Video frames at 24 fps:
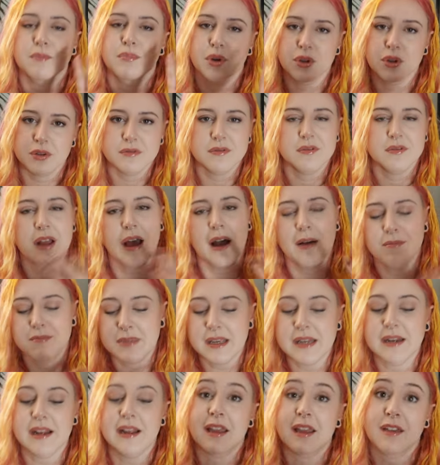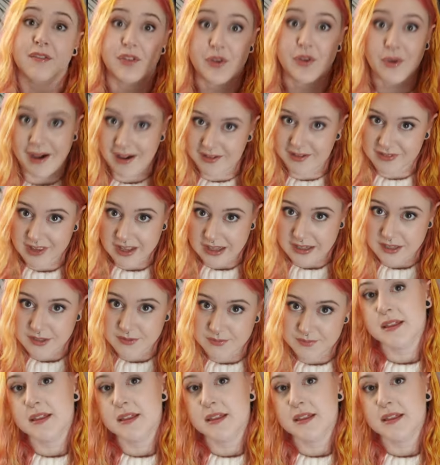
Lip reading: but I'm meaning if you have it.